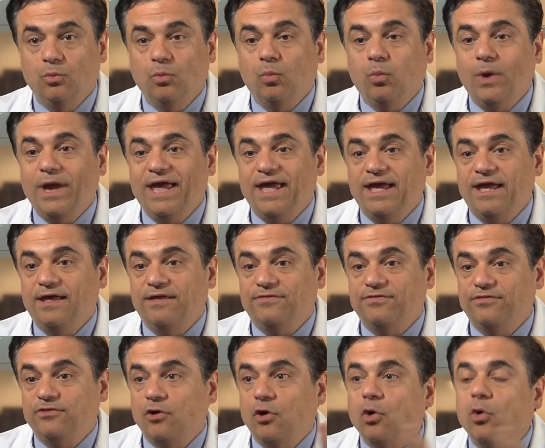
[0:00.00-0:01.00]

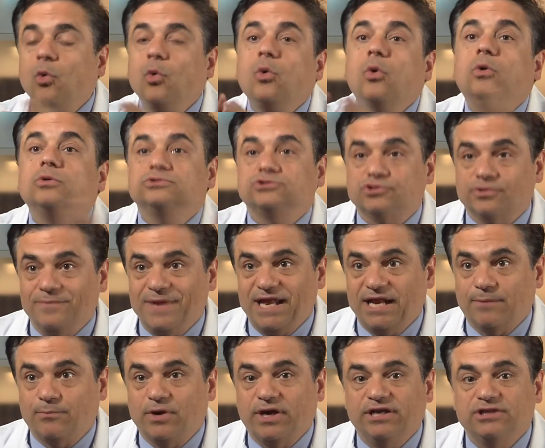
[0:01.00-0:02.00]
with all
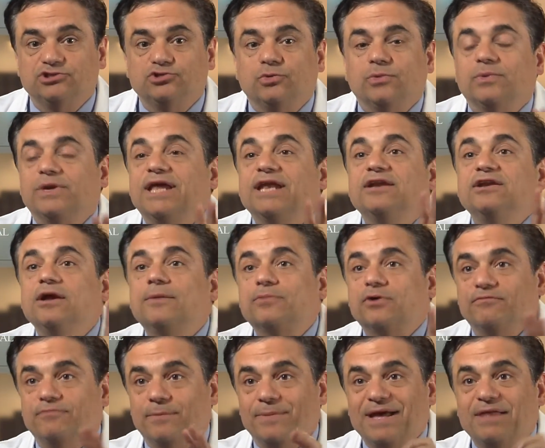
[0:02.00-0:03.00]
traumatic brain injury, we get a
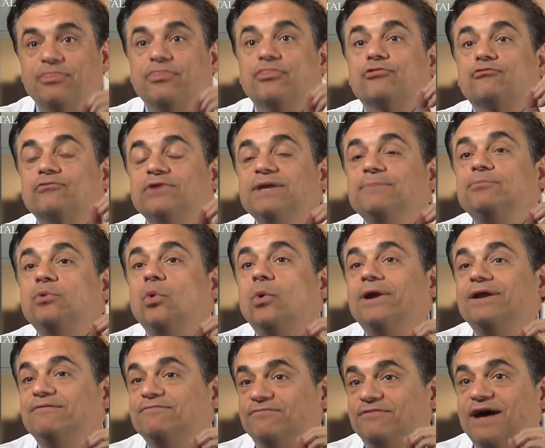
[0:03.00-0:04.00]
number of about
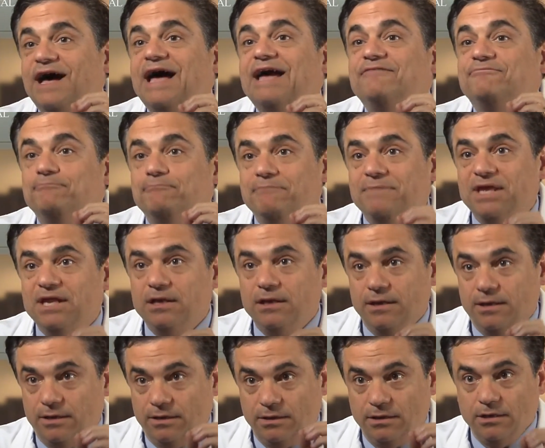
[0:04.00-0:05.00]
3.5
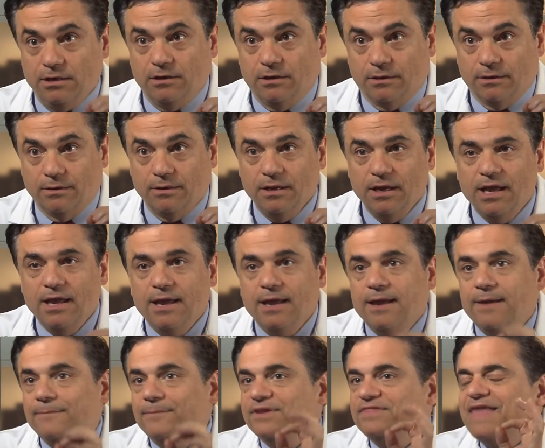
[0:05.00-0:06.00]
million a year.
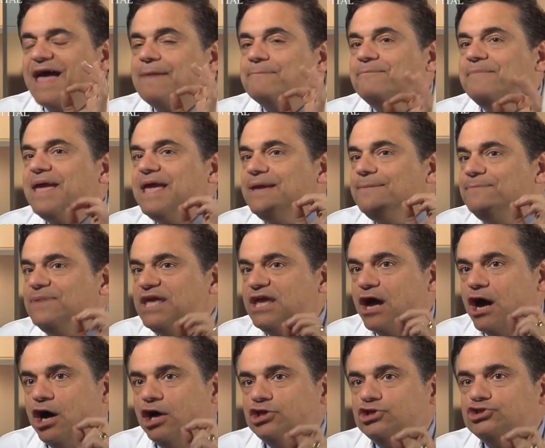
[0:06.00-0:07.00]
But that may be
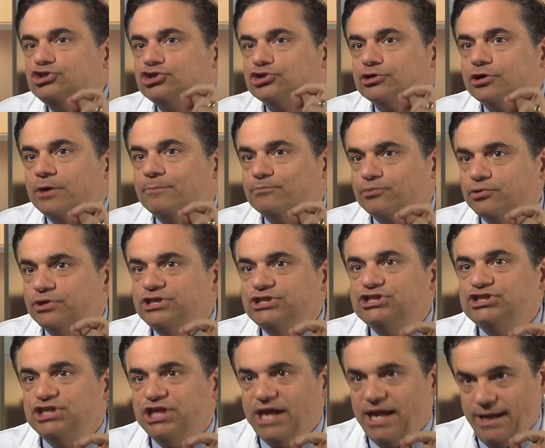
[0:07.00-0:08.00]

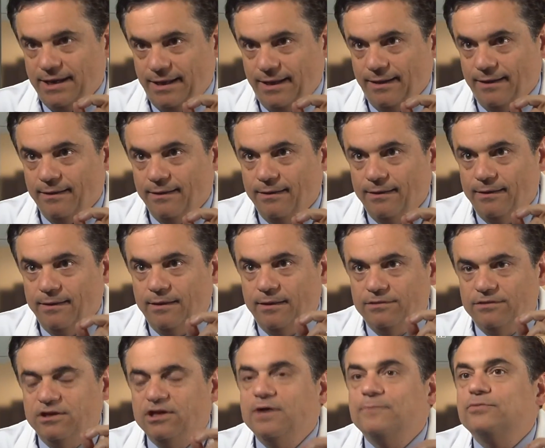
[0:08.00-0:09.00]
underappreciating
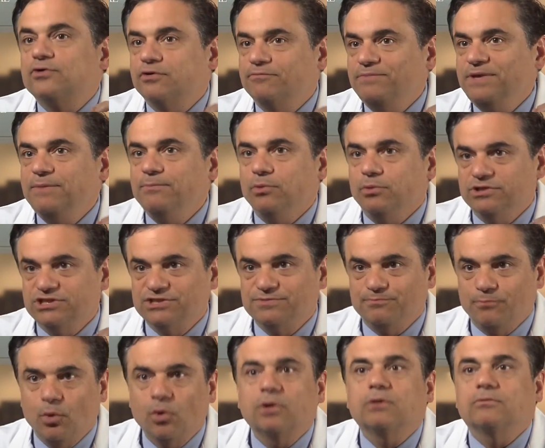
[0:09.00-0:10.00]
the number of people with
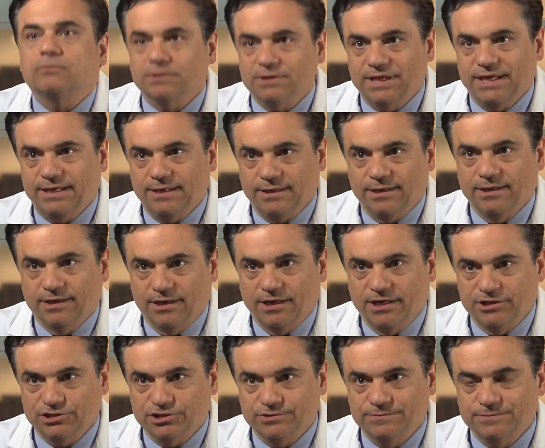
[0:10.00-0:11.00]
sport-related
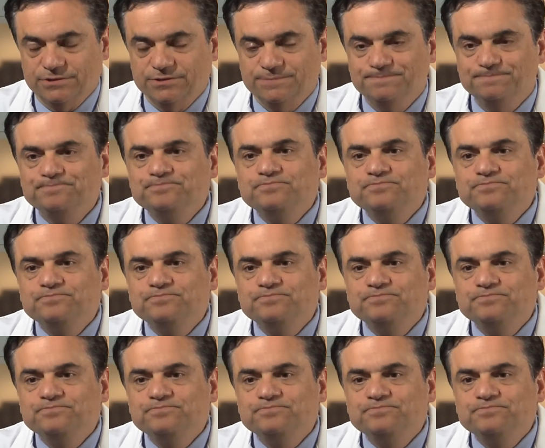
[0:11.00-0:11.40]
concussions.